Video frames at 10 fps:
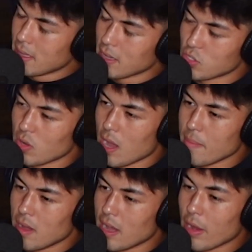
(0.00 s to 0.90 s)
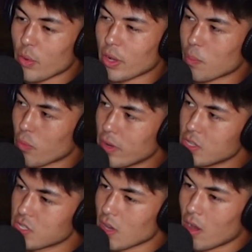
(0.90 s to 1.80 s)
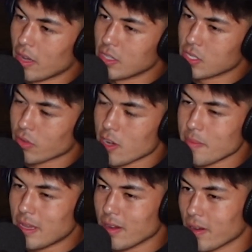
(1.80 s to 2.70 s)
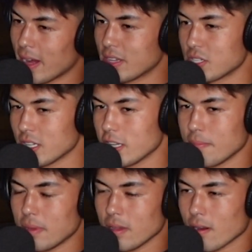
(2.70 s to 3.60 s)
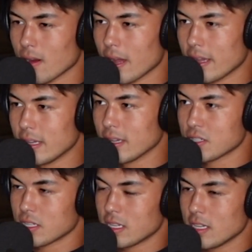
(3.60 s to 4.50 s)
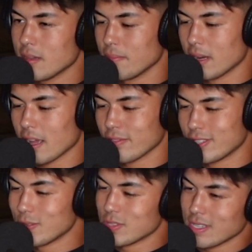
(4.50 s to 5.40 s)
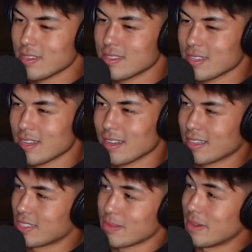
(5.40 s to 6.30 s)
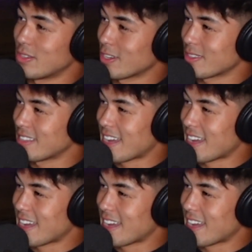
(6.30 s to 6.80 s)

Yeah, so I'm Eric Priest on Instagram, EricPriest, but I have 2 C's because somebody took the